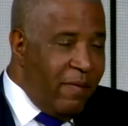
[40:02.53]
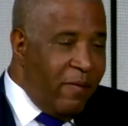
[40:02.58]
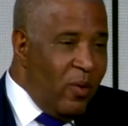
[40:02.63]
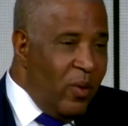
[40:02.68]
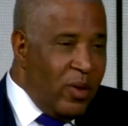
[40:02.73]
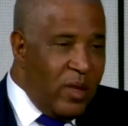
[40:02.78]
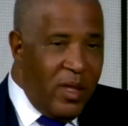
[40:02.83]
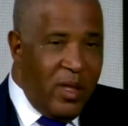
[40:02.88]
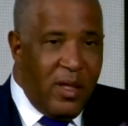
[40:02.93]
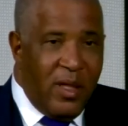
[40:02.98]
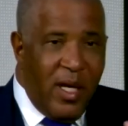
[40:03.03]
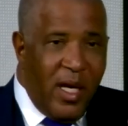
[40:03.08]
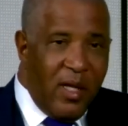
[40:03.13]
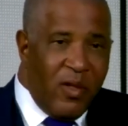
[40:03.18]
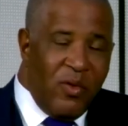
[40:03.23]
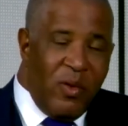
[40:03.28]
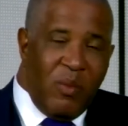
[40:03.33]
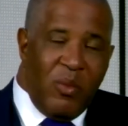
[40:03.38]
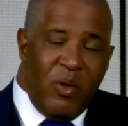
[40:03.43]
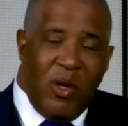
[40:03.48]
got 14
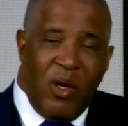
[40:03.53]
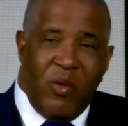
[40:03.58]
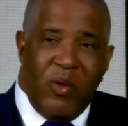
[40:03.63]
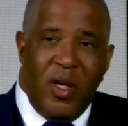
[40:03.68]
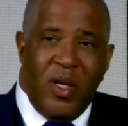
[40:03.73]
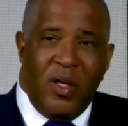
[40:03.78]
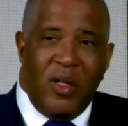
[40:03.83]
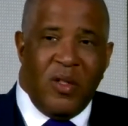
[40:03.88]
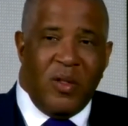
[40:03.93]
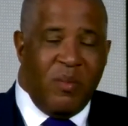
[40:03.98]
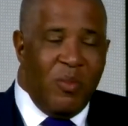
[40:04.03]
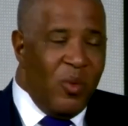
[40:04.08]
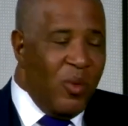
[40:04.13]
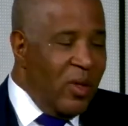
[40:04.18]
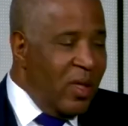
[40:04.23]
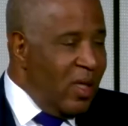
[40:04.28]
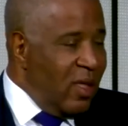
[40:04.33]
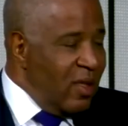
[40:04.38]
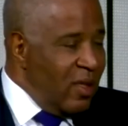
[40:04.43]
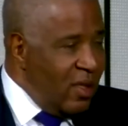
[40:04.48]
texts from her already this
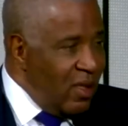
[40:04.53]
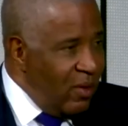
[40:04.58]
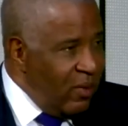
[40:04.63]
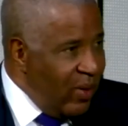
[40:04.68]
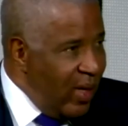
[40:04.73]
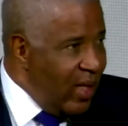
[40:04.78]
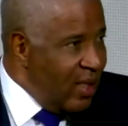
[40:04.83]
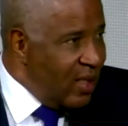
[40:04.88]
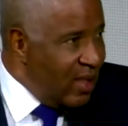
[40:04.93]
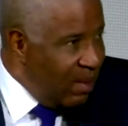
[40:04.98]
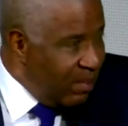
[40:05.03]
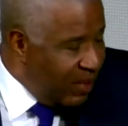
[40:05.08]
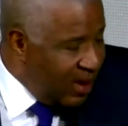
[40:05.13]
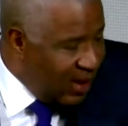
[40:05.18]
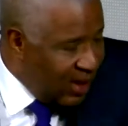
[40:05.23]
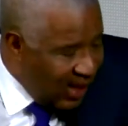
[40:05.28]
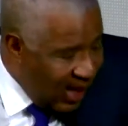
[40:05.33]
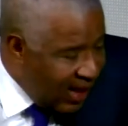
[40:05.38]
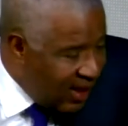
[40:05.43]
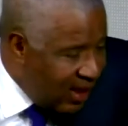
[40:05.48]
morning because she read
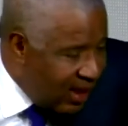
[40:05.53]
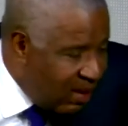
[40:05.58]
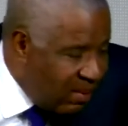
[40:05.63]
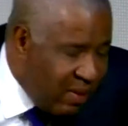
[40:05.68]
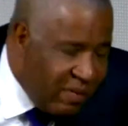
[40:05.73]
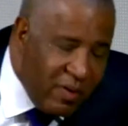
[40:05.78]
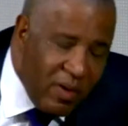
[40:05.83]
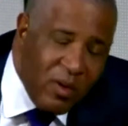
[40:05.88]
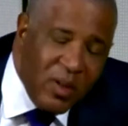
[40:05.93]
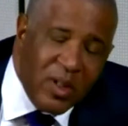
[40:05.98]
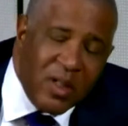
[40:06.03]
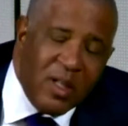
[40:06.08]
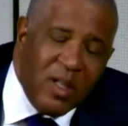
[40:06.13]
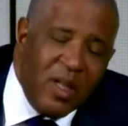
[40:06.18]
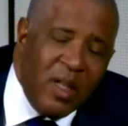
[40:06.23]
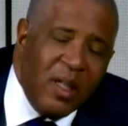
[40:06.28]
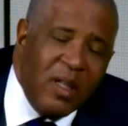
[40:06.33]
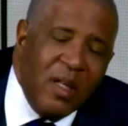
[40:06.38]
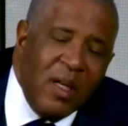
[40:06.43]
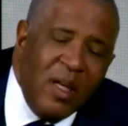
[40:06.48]
something that I need to be focused
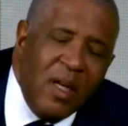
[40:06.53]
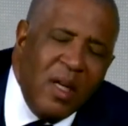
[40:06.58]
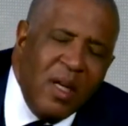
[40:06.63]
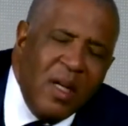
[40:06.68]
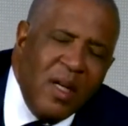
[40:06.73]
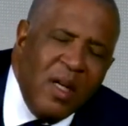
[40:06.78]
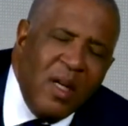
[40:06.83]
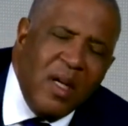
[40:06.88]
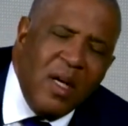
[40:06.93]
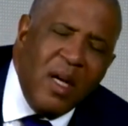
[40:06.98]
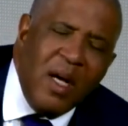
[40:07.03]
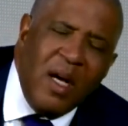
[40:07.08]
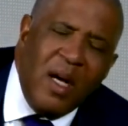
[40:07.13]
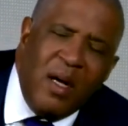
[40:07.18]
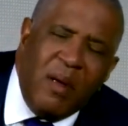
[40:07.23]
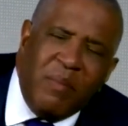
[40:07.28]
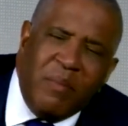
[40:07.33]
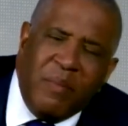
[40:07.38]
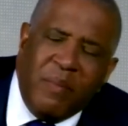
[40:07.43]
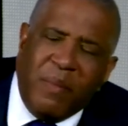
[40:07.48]
on.
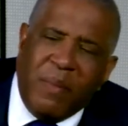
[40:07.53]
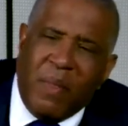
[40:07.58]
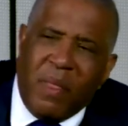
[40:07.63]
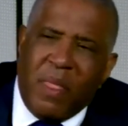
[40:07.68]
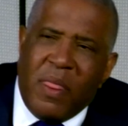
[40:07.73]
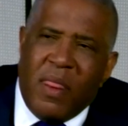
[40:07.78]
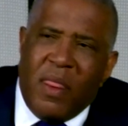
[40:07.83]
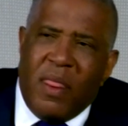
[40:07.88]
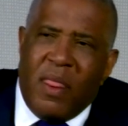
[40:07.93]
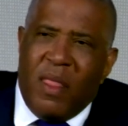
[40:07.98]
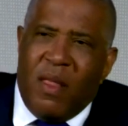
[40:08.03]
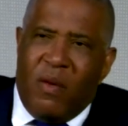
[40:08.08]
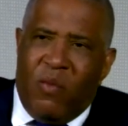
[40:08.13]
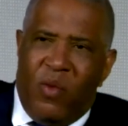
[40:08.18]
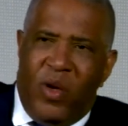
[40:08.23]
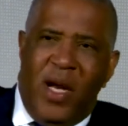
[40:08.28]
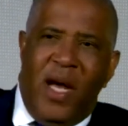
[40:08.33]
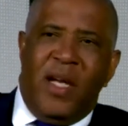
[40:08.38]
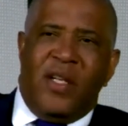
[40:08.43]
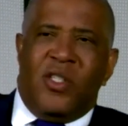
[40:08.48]
Um,
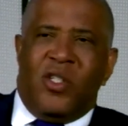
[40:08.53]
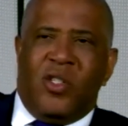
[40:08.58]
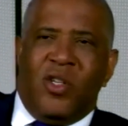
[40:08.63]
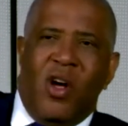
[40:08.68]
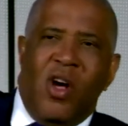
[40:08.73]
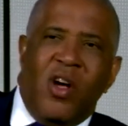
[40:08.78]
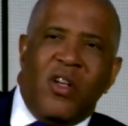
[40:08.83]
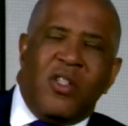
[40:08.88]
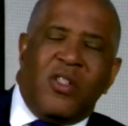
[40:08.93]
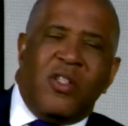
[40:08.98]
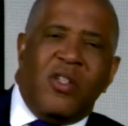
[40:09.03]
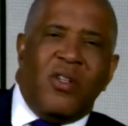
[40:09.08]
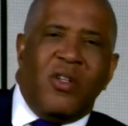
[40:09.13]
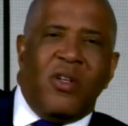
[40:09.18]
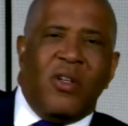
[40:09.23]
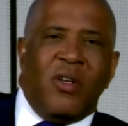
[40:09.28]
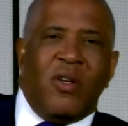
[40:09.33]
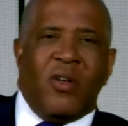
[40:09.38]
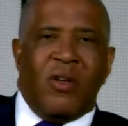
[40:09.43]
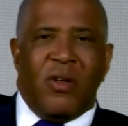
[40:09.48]
when I talk to
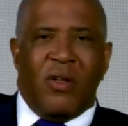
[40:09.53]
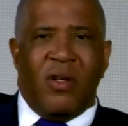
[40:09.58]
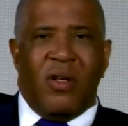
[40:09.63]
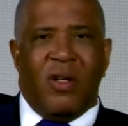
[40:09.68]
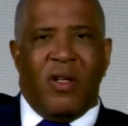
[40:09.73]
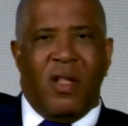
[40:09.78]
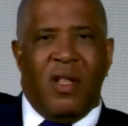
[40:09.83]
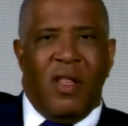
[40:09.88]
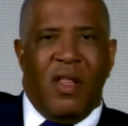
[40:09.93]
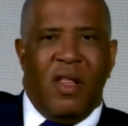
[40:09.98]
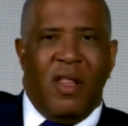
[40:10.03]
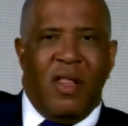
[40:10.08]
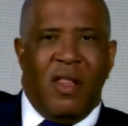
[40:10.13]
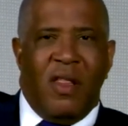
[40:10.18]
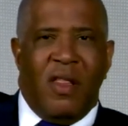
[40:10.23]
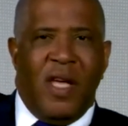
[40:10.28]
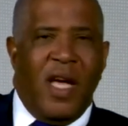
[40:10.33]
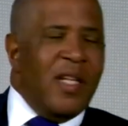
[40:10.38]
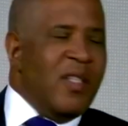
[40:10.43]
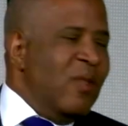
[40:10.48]
her,
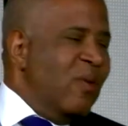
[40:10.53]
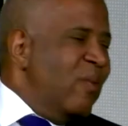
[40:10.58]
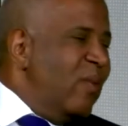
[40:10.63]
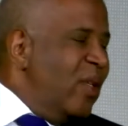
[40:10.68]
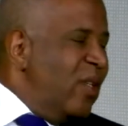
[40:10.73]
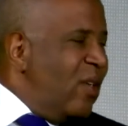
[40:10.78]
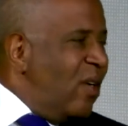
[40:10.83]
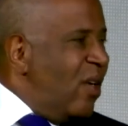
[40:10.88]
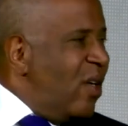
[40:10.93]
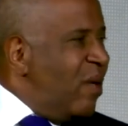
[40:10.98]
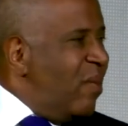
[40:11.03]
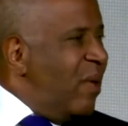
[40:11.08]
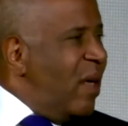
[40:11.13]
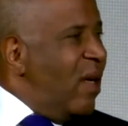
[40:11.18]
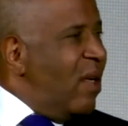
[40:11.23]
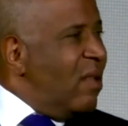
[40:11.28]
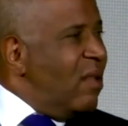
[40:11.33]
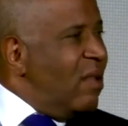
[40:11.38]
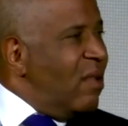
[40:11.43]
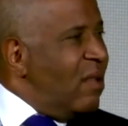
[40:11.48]
that's what we talk
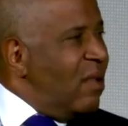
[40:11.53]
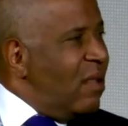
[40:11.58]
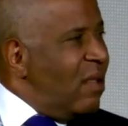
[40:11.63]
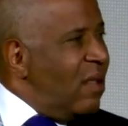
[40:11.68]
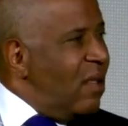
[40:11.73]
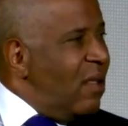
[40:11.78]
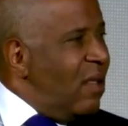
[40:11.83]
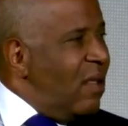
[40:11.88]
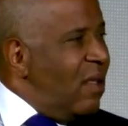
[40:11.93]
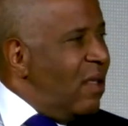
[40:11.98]
about. Mm-hmm.